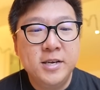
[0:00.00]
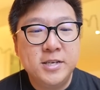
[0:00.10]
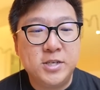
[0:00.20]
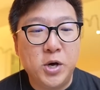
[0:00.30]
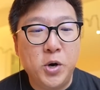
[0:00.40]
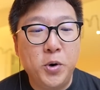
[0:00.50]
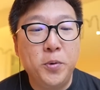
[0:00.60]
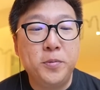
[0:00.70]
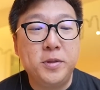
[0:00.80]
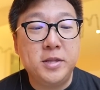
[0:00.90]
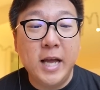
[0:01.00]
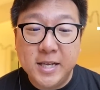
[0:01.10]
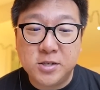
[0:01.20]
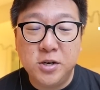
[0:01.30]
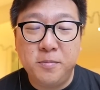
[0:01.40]
So
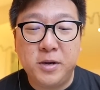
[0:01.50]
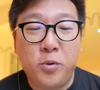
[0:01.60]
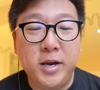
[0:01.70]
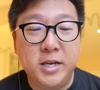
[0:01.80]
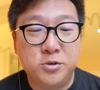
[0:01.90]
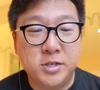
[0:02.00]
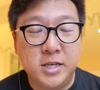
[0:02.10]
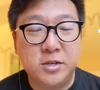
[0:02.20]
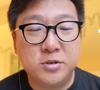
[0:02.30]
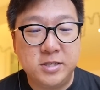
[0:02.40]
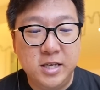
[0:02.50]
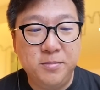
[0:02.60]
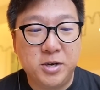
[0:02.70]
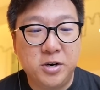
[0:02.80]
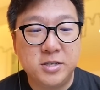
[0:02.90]
that's going to be quite interesting to see,
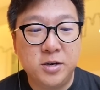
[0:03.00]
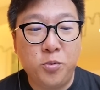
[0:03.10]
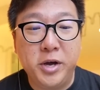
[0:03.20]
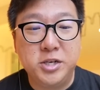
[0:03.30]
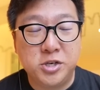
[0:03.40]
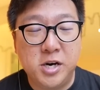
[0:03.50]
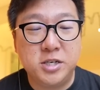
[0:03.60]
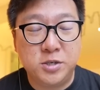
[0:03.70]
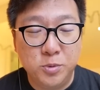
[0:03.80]
because a one charge